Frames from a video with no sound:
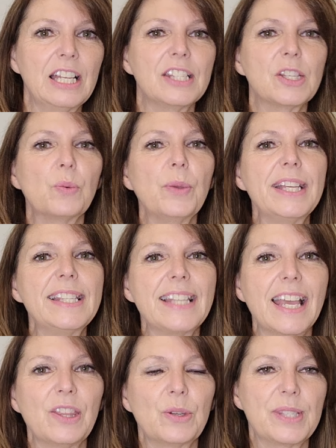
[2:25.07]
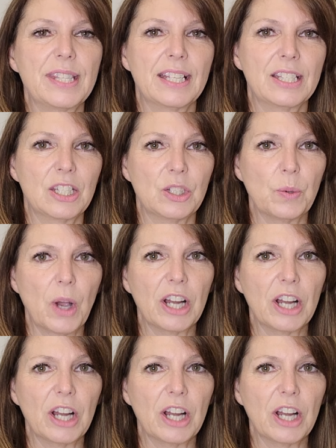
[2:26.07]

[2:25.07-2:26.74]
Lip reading: So we say those things to